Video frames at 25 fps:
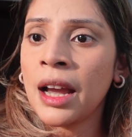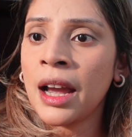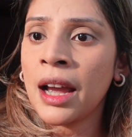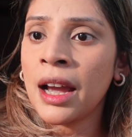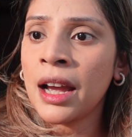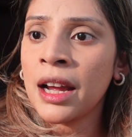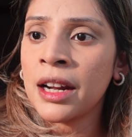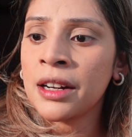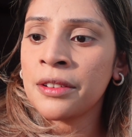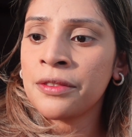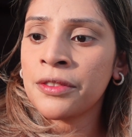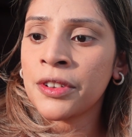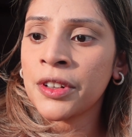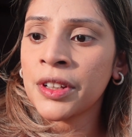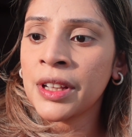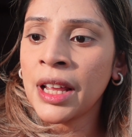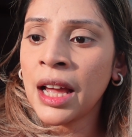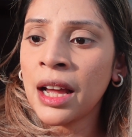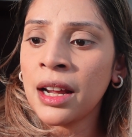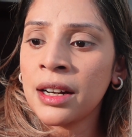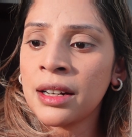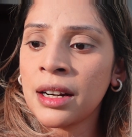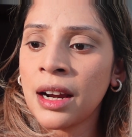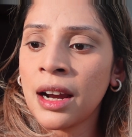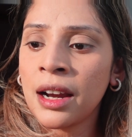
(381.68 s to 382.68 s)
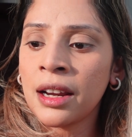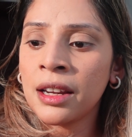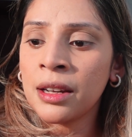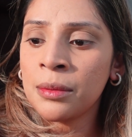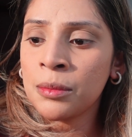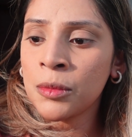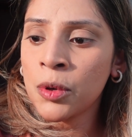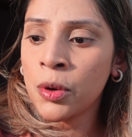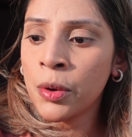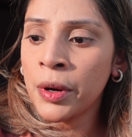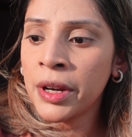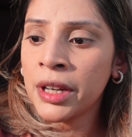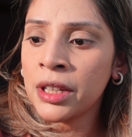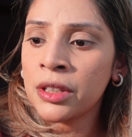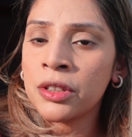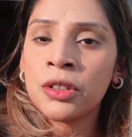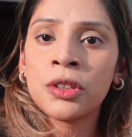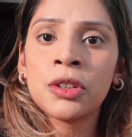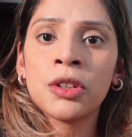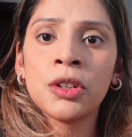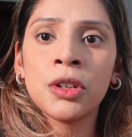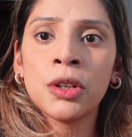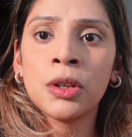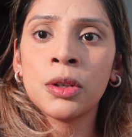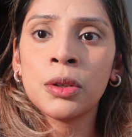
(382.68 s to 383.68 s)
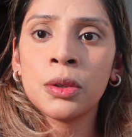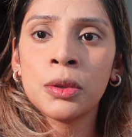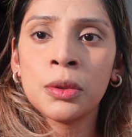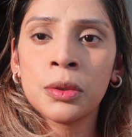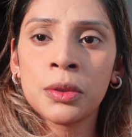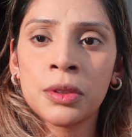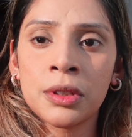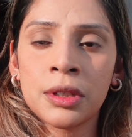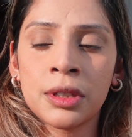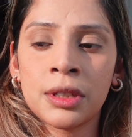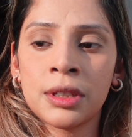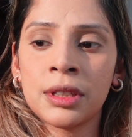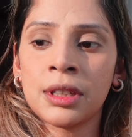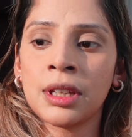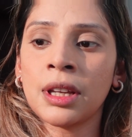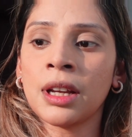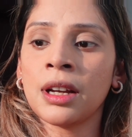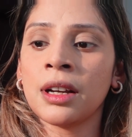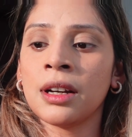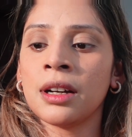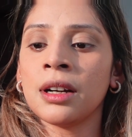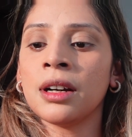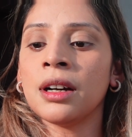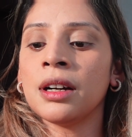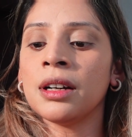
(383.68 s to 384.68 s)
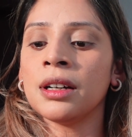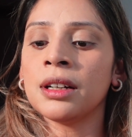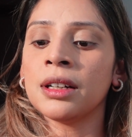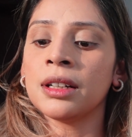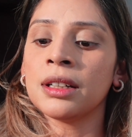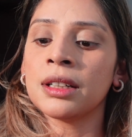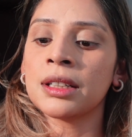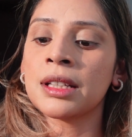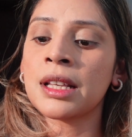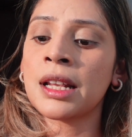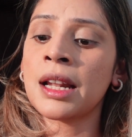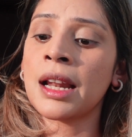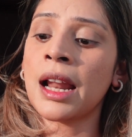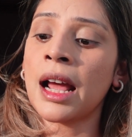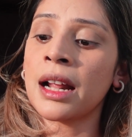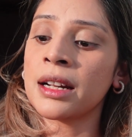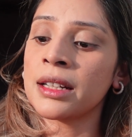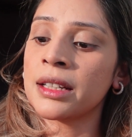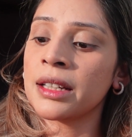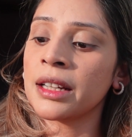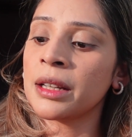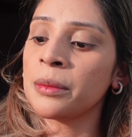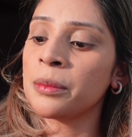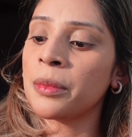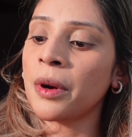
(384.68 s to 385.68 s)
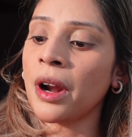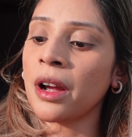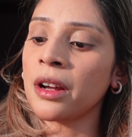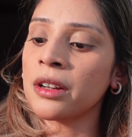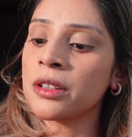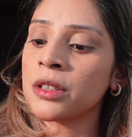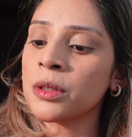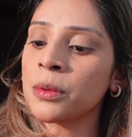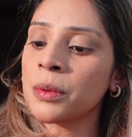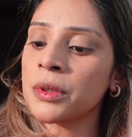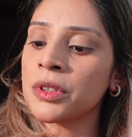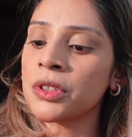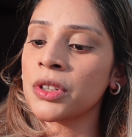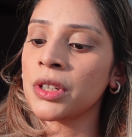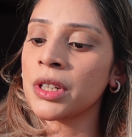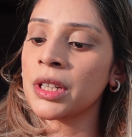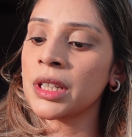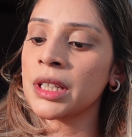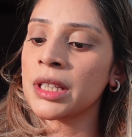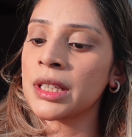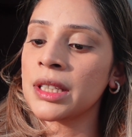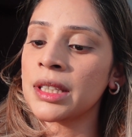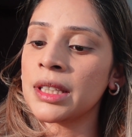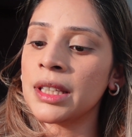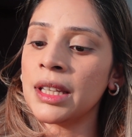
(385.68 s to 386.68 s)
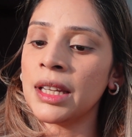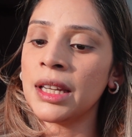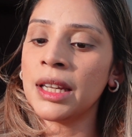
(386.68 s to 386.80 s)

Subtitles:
and for that I am going to use a slanting brush, which is